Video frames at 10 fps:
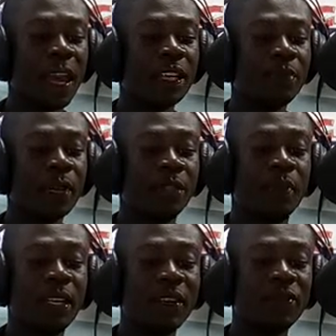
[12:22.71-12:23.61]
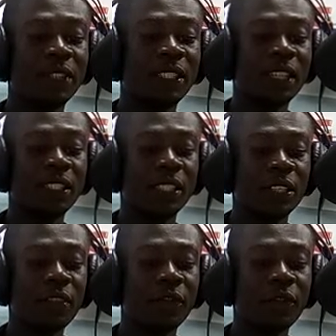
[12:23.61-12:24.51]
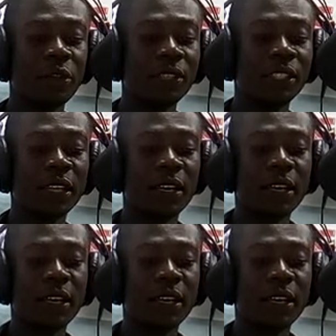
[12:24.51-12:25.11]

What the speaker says: Experts believe without enough fluid,